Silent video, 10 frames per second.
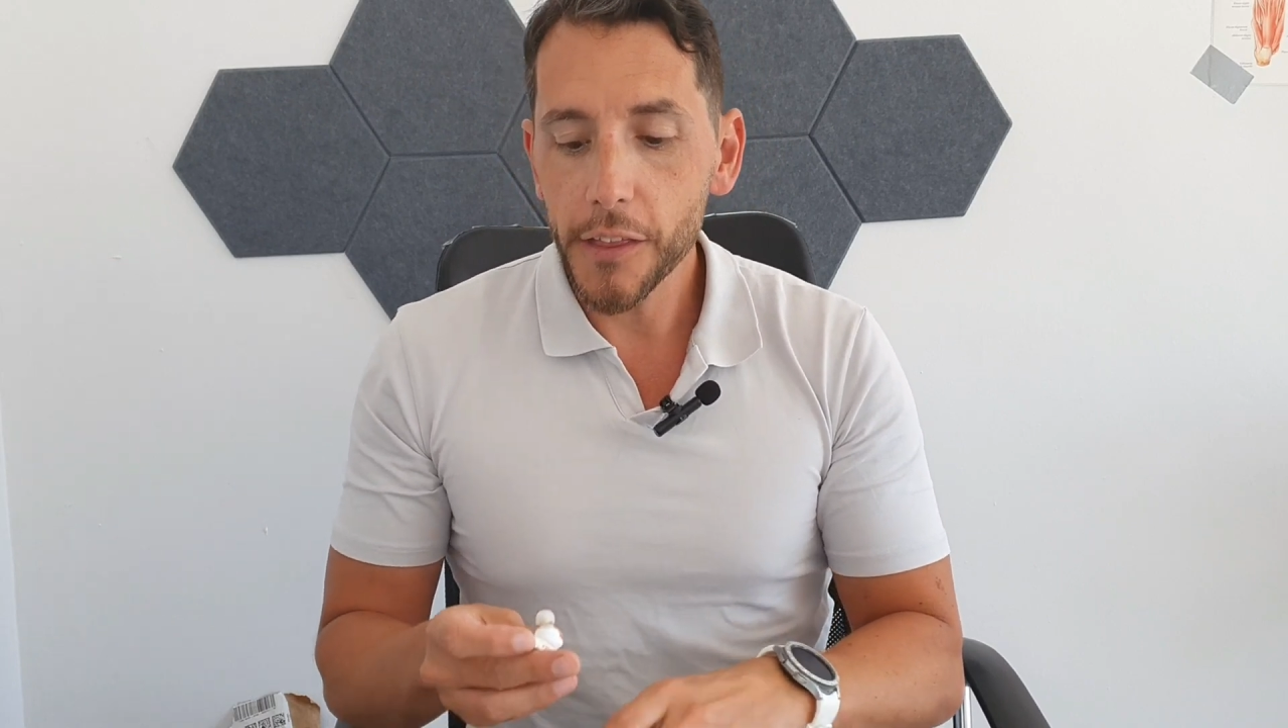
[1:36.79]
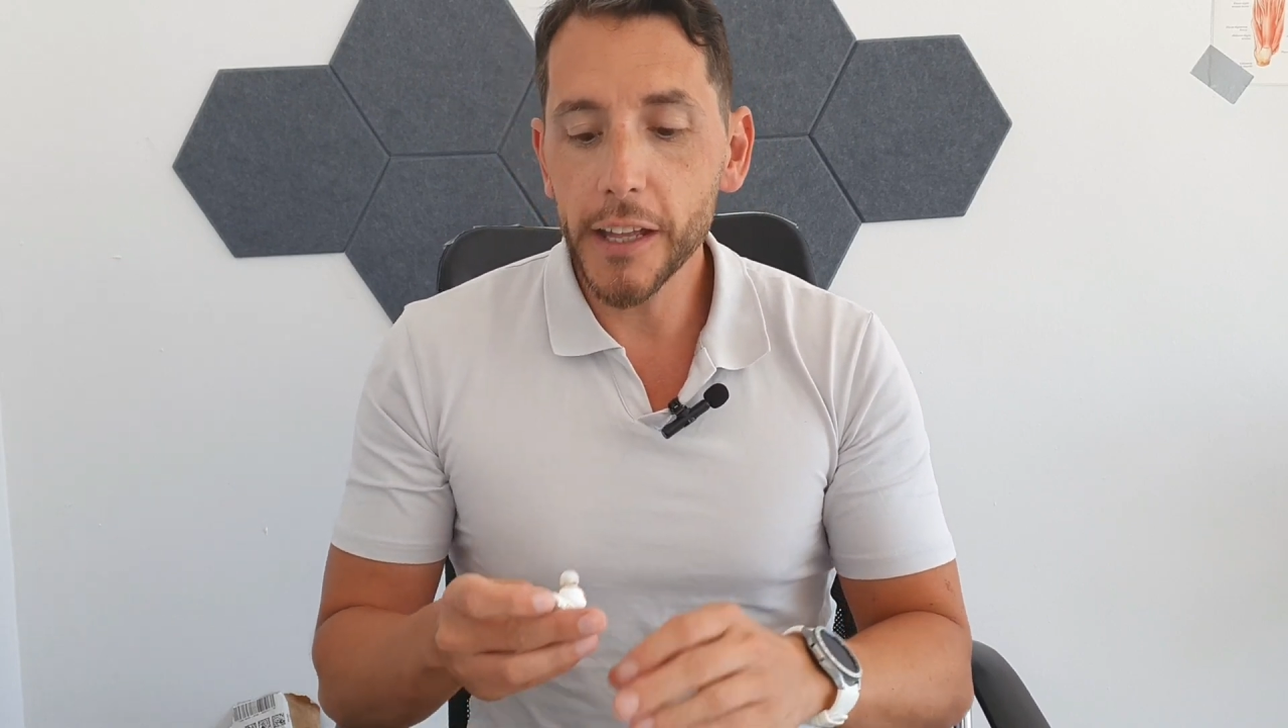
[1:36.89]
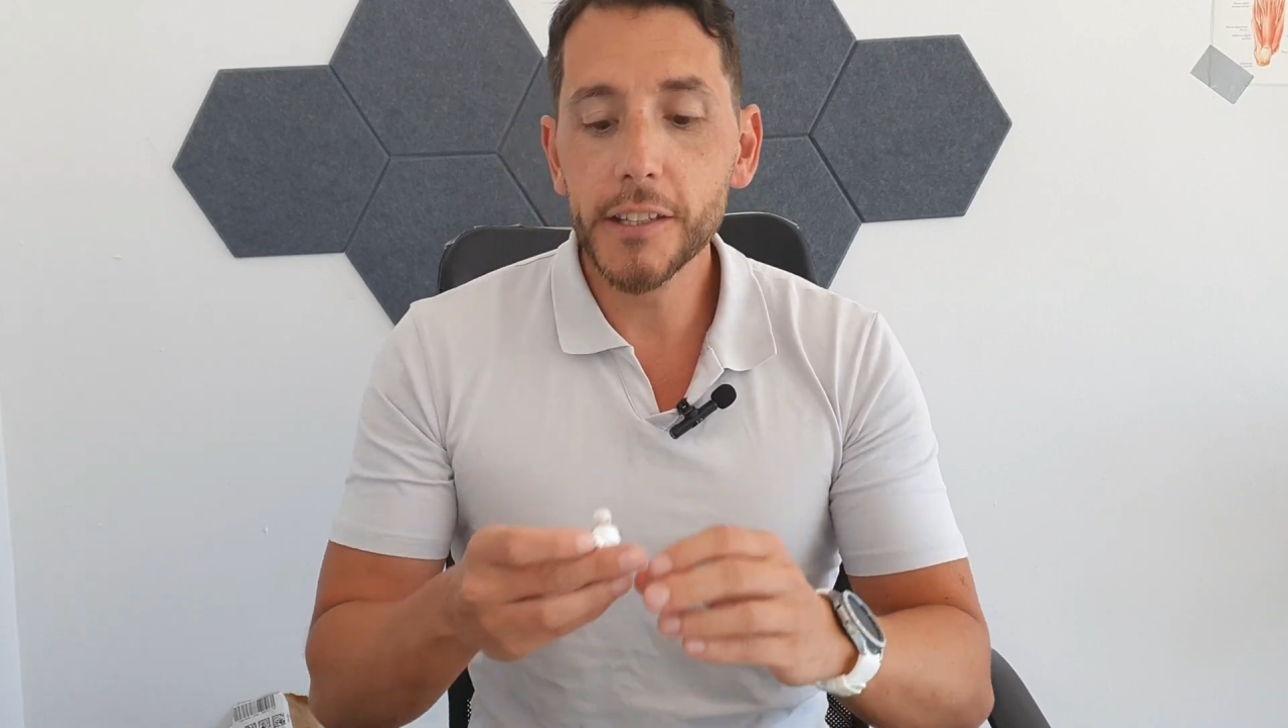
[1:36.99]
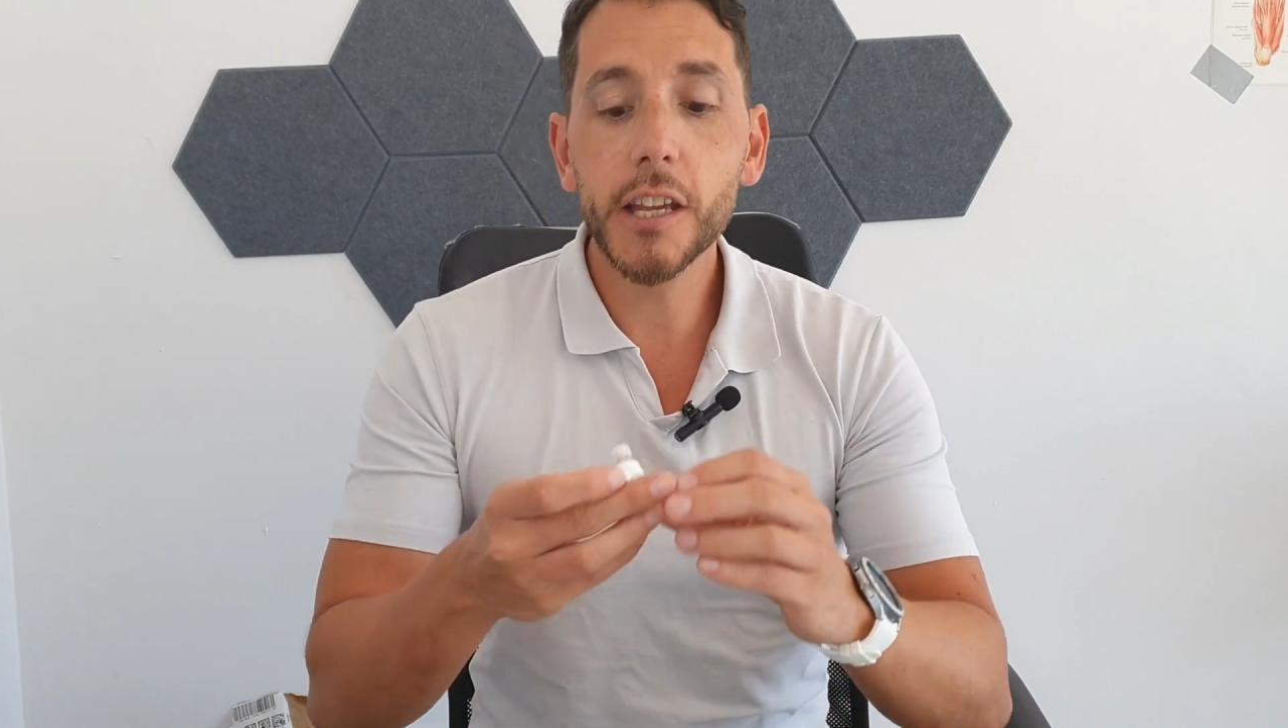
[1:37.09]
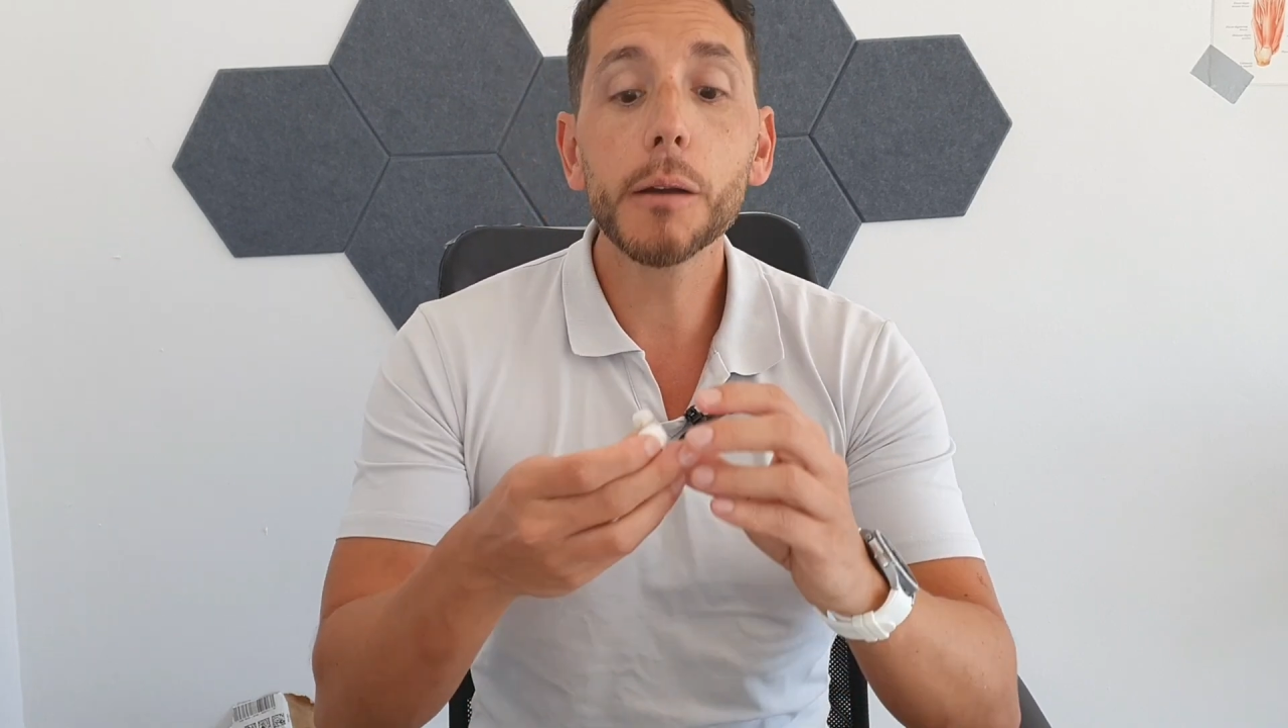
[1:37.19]

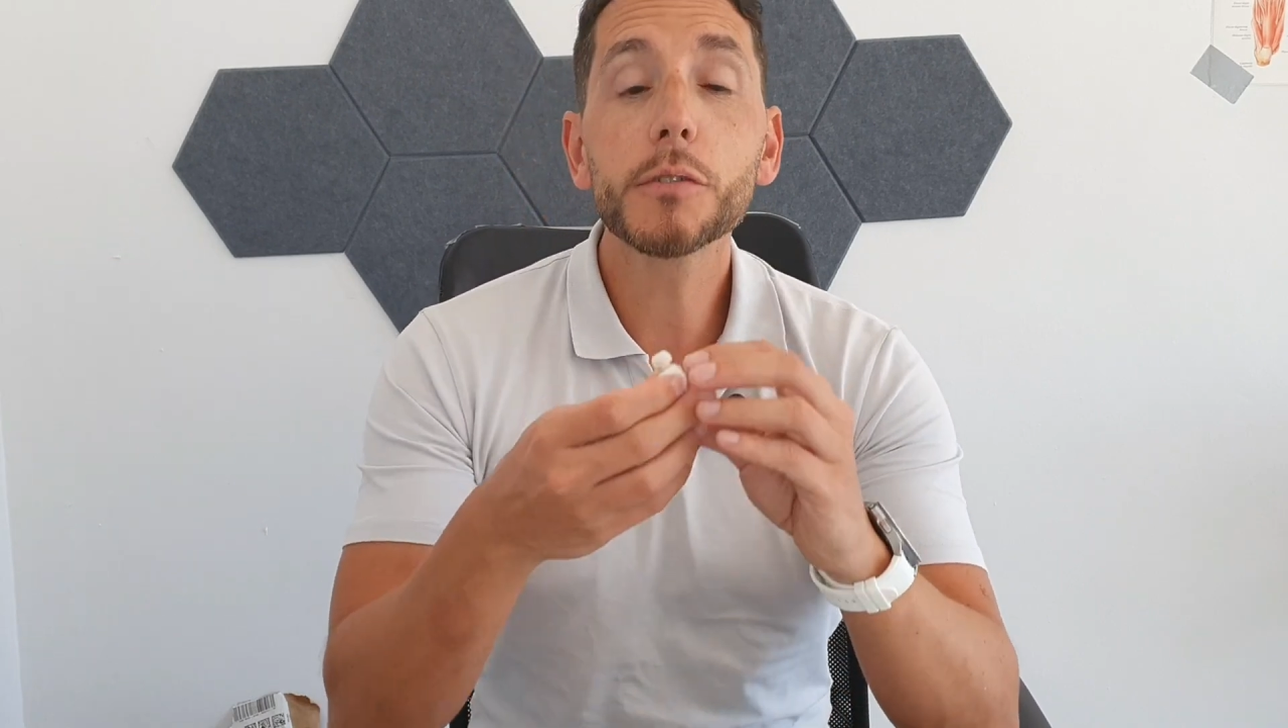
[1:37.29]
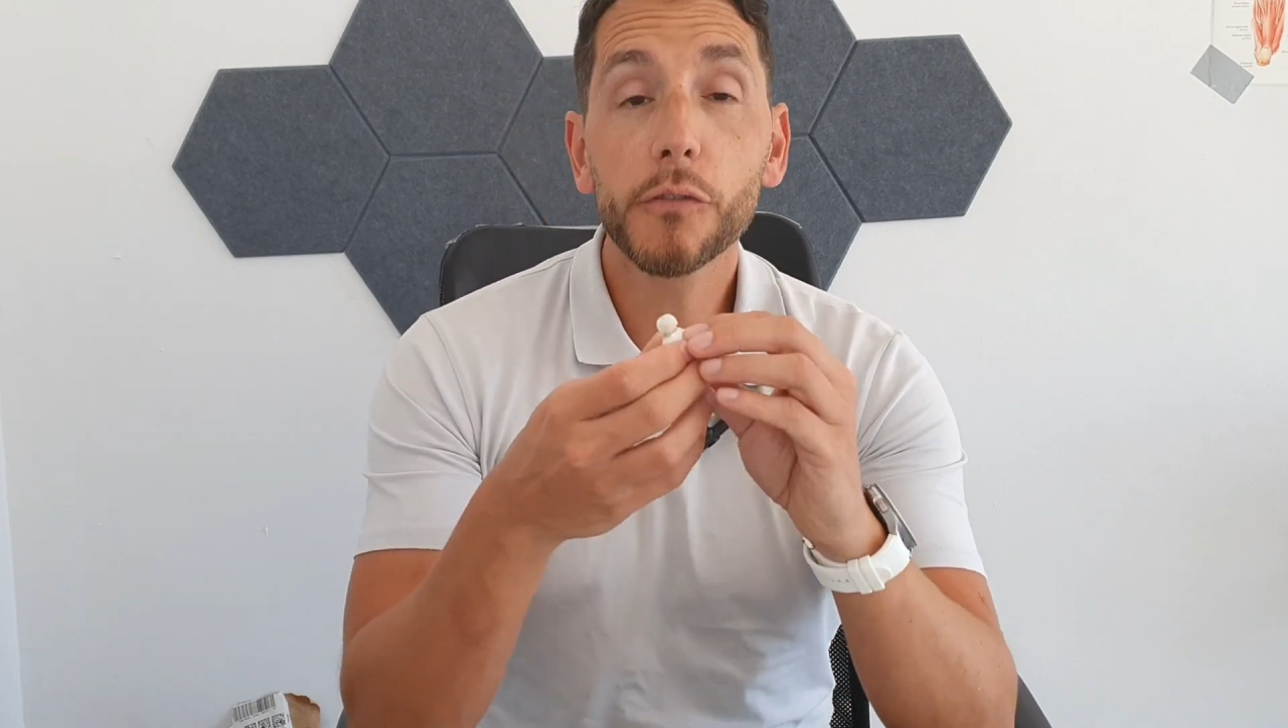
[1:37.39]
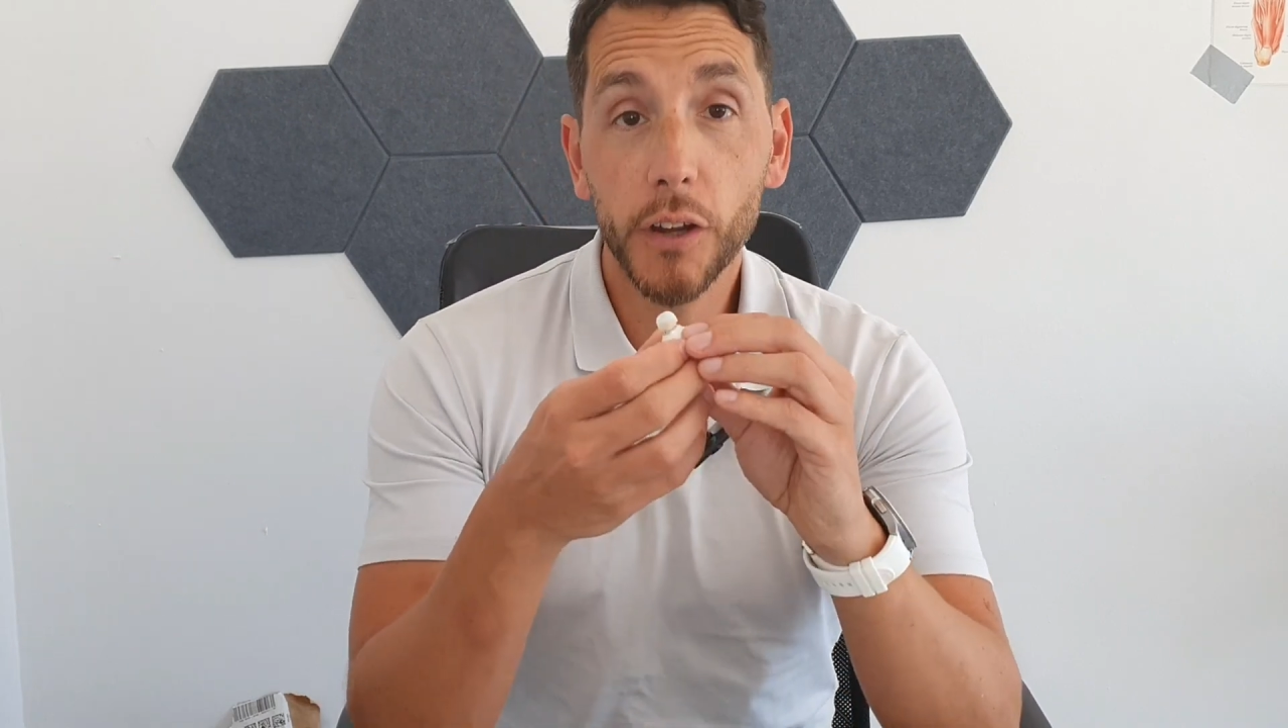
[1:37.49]
in terms of